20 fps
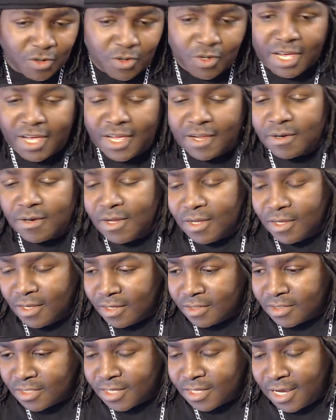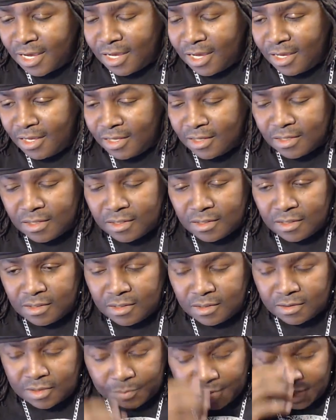You can't say
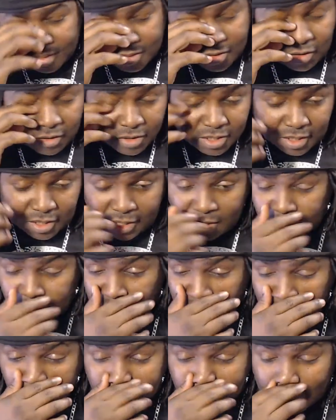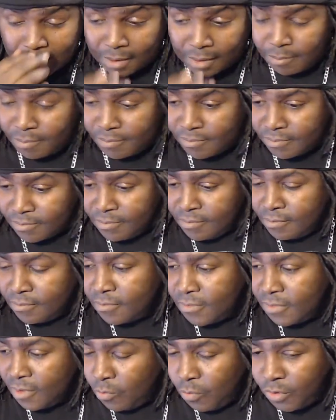the best launch lineup of all time
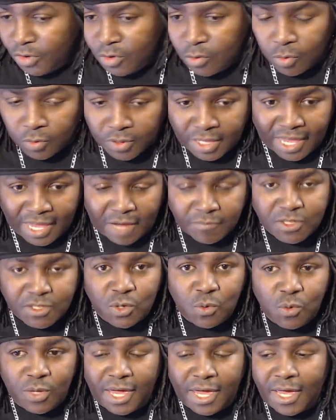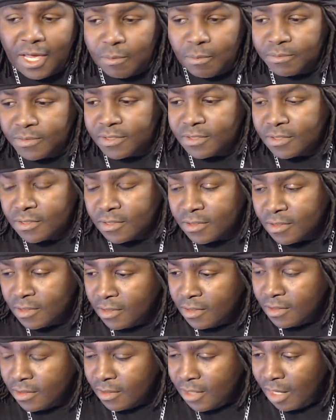when you only have two games.
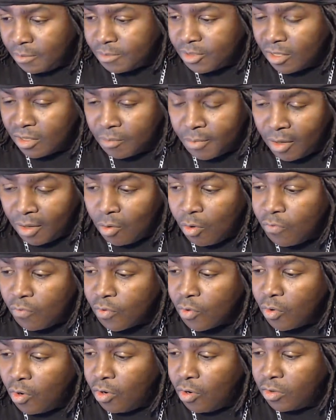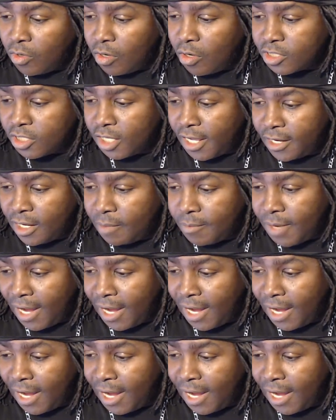I'm talking about overall launch lineup.